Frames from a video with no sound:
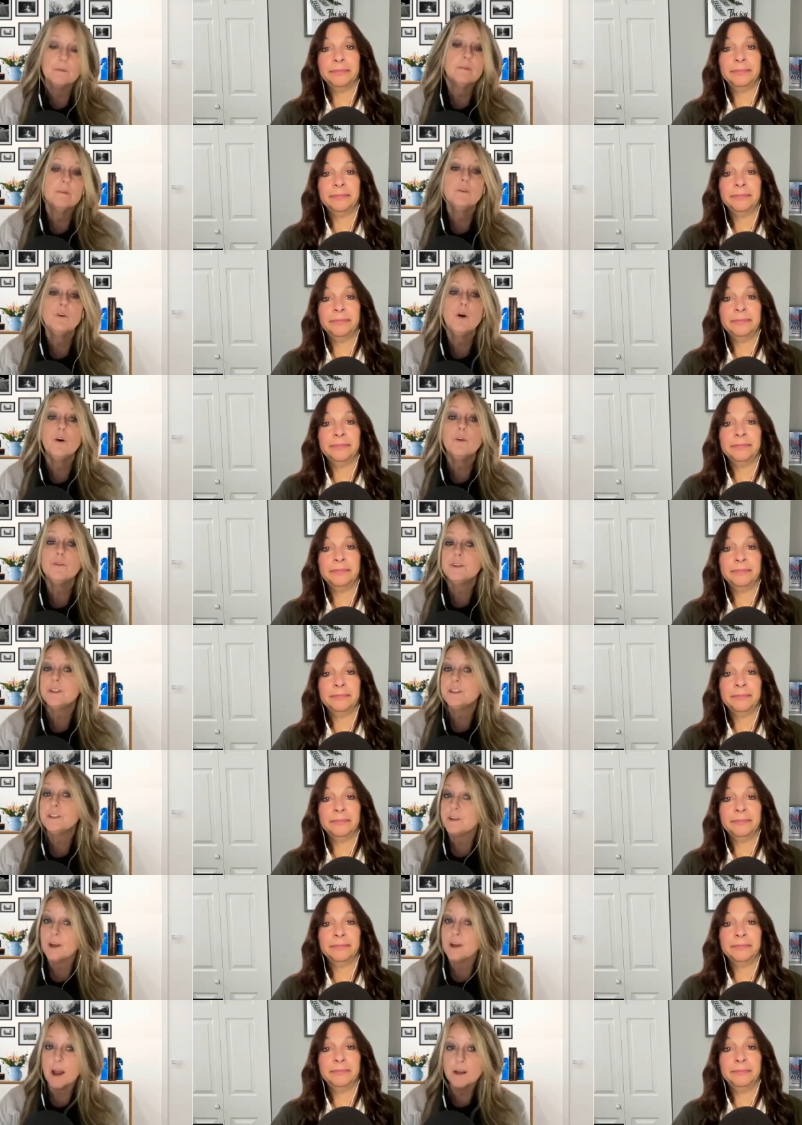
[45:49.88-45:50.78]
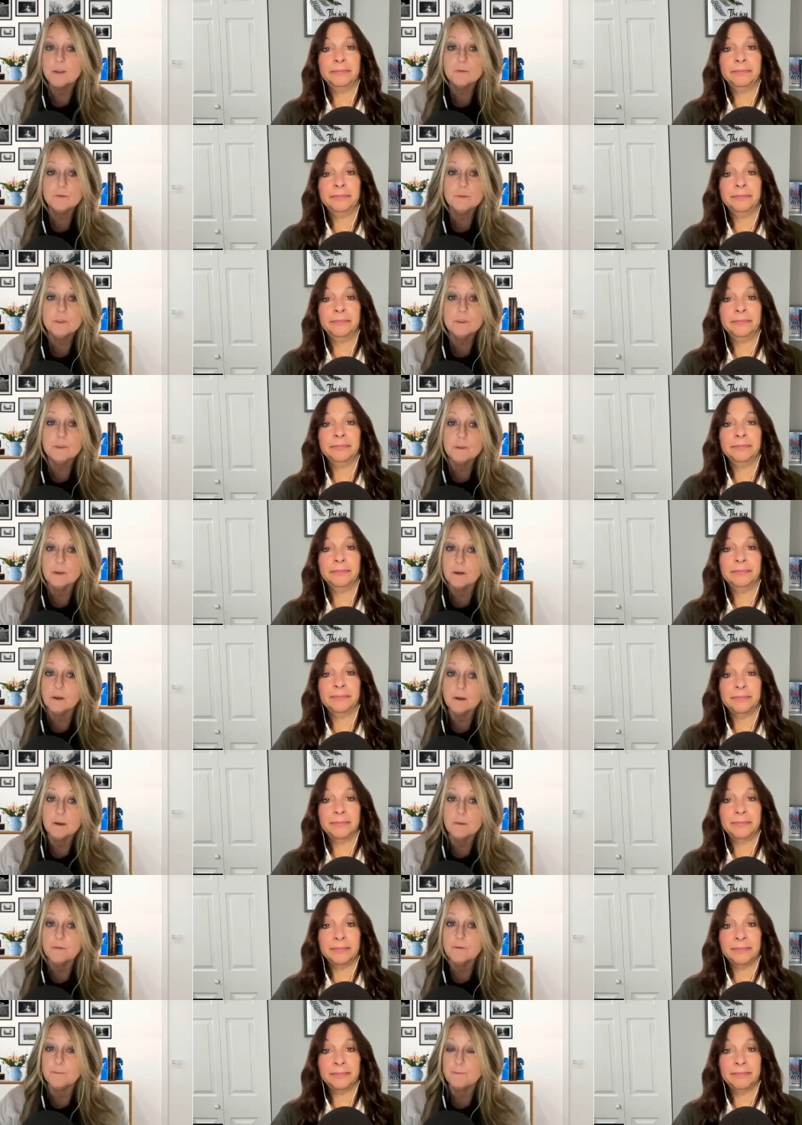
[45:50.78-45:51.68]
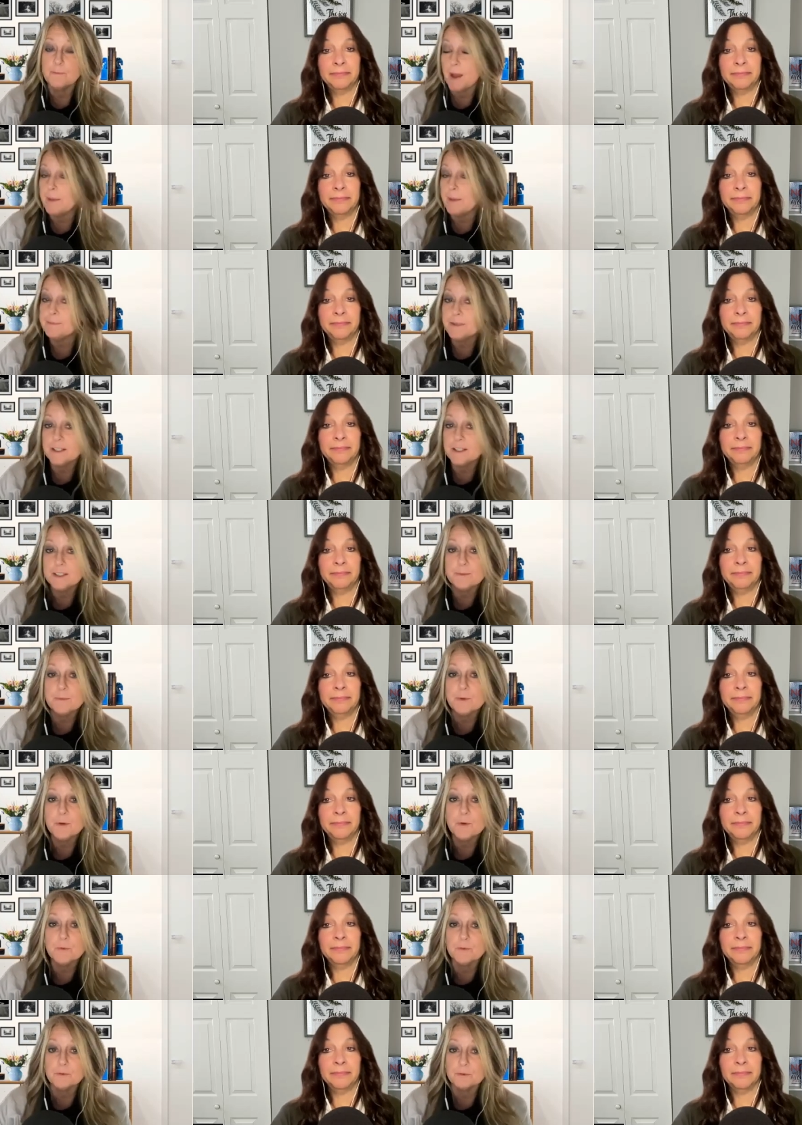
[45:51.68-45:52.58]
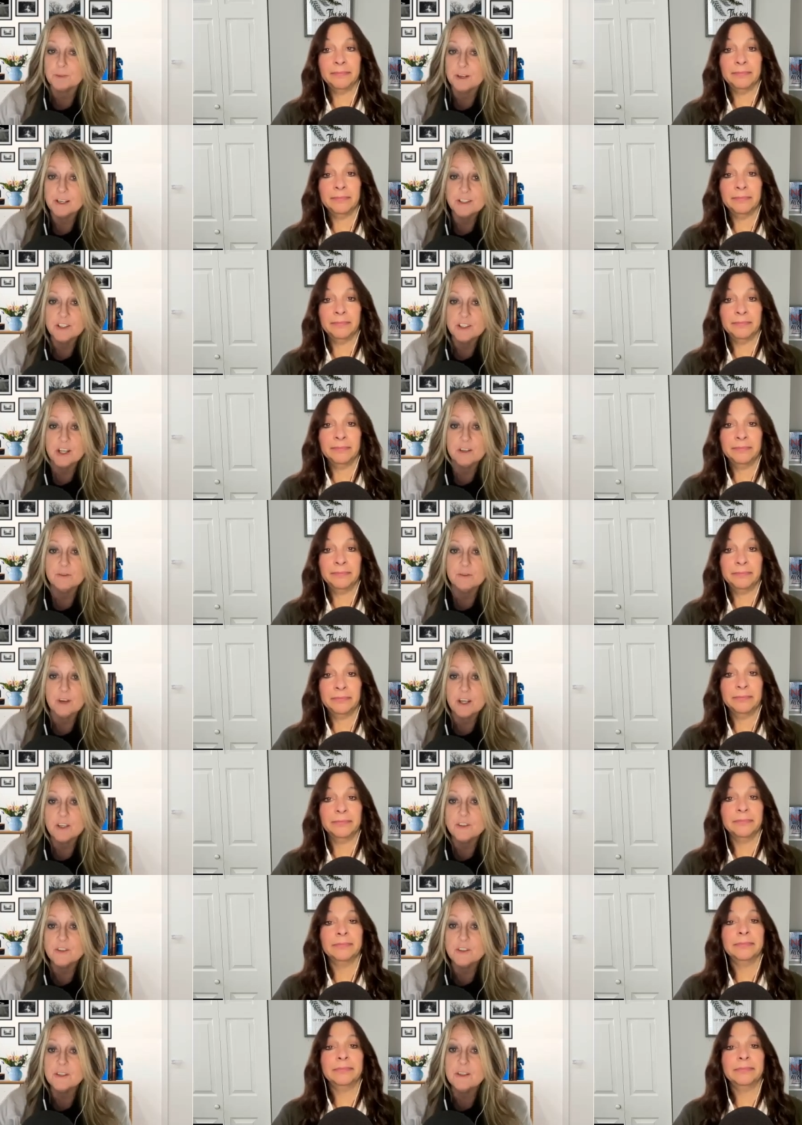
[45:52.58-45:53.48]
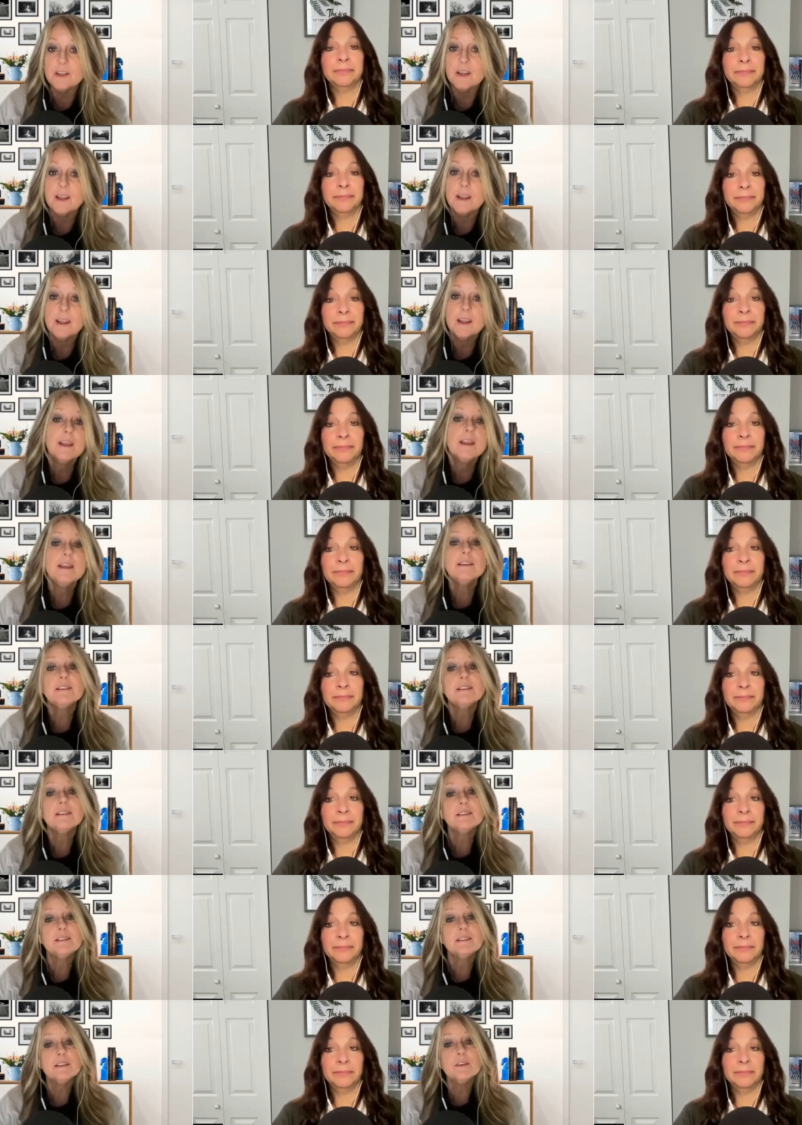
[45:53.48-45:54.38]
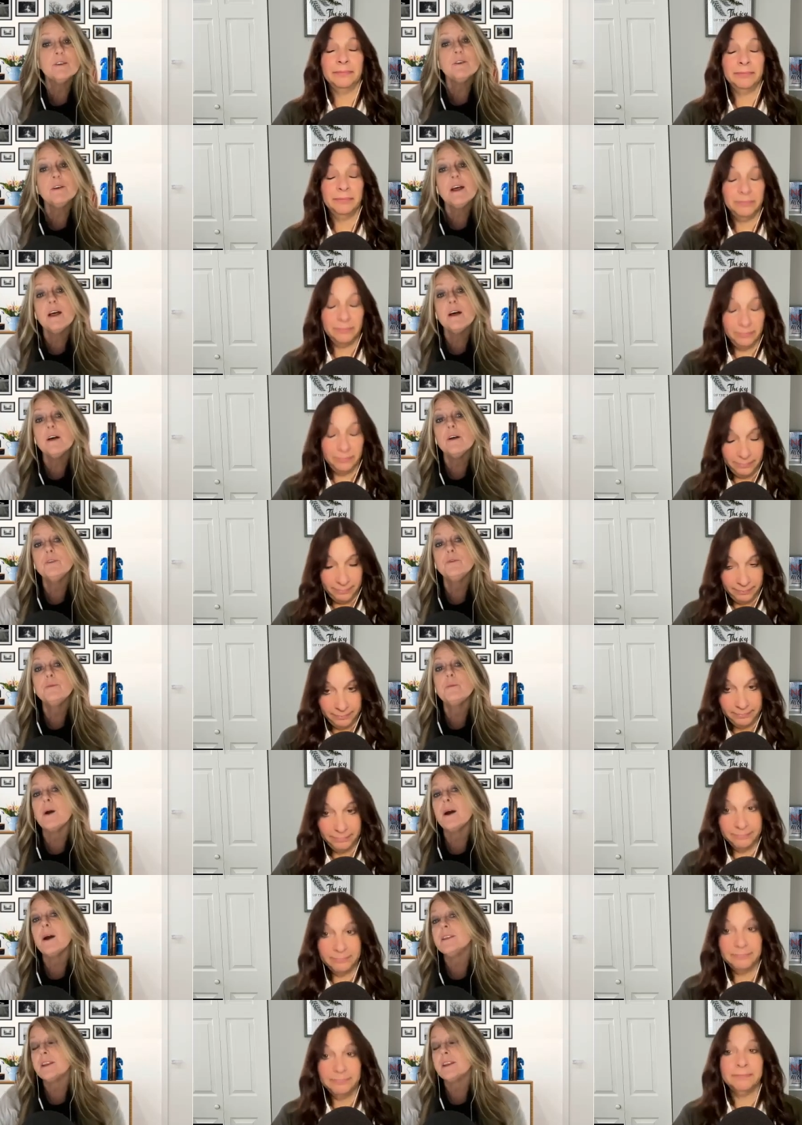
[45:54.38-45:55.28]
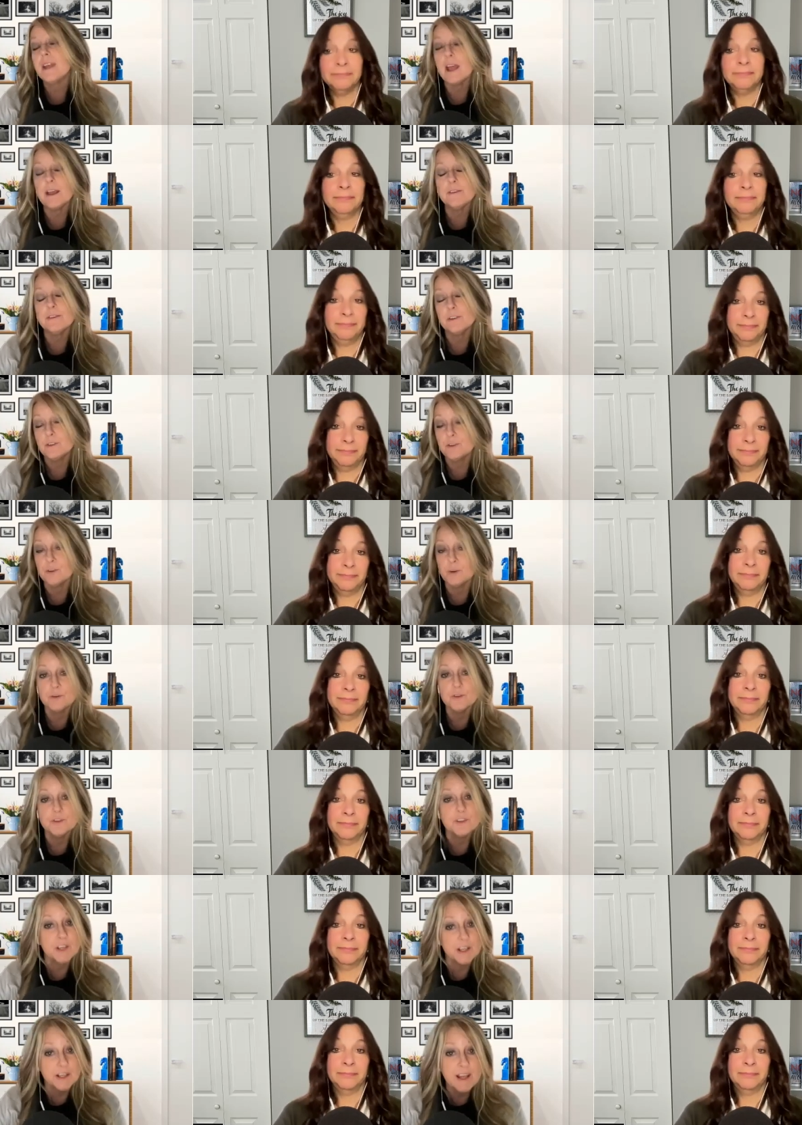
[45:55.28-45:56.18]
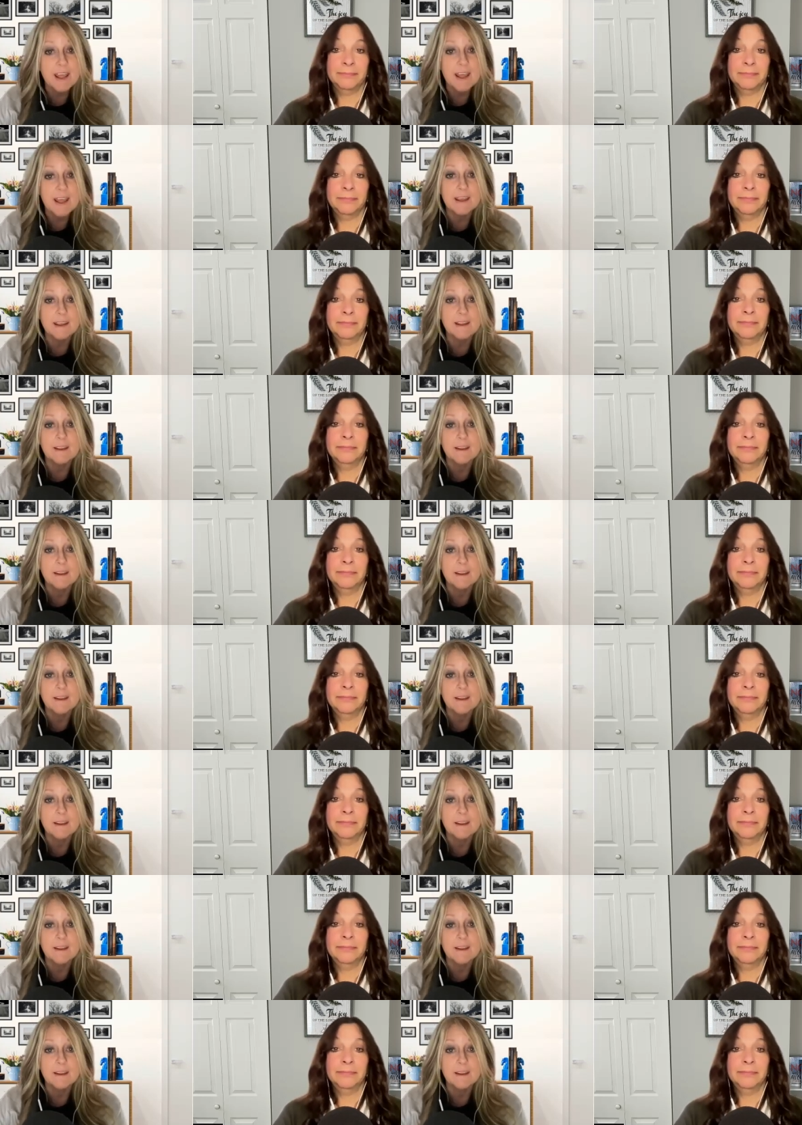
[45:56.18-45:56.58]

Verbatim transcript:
Speaker 1: called the doctrine of baptismal regeneration is still held by the Catholic Church today.